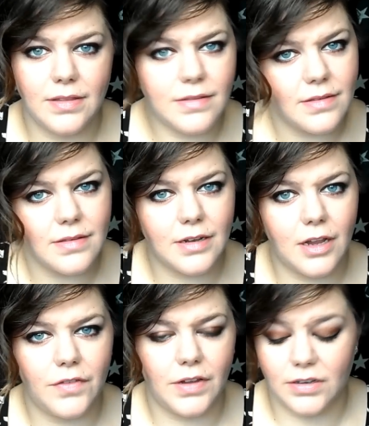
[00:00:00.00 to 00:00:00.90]
fights and
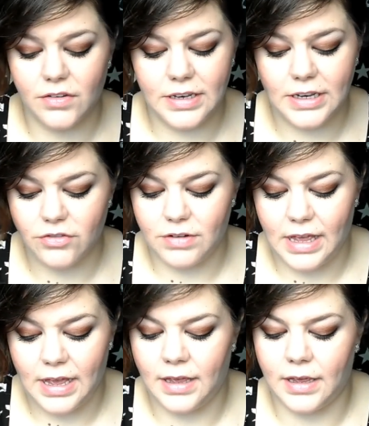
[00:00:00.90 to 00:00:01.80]
stuff. I
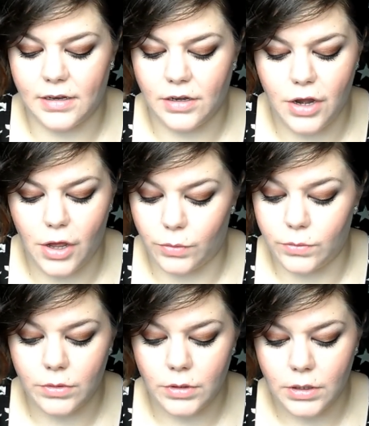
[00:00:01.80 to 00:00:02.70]
literally hate it.
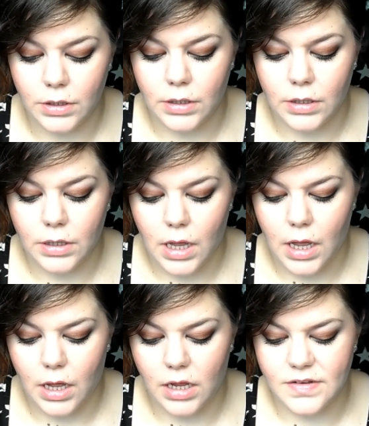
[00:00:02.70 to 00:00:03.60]
No.
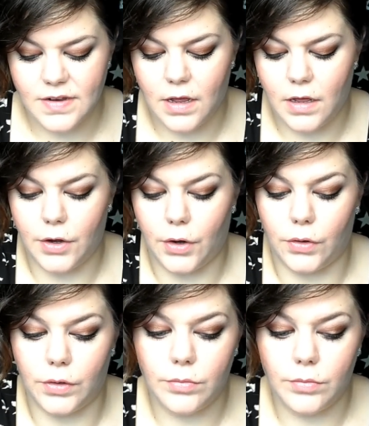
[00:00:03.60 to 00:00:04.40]
Uh, turn